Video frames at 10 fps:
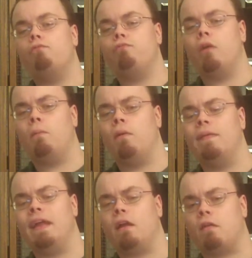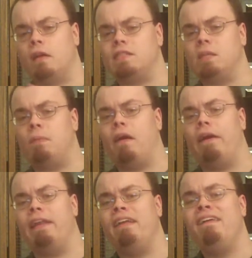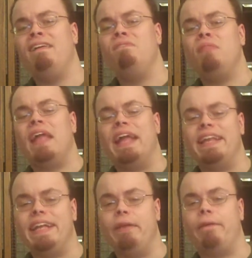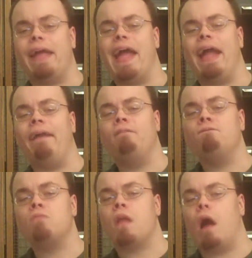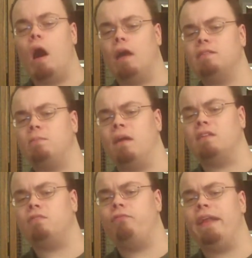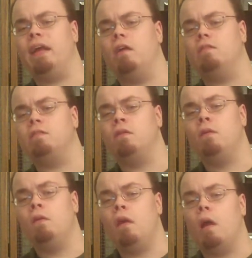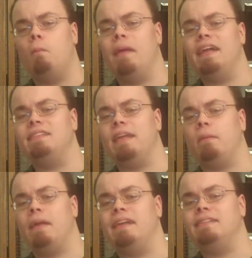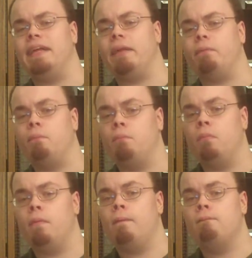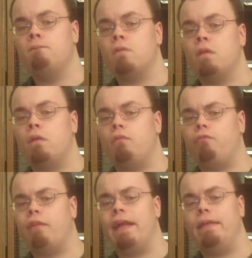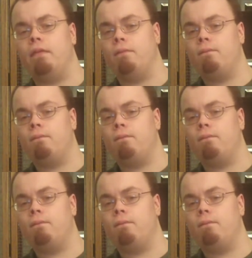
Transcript: from over there across the pond in the UK. Awesome videos. Amazing friend.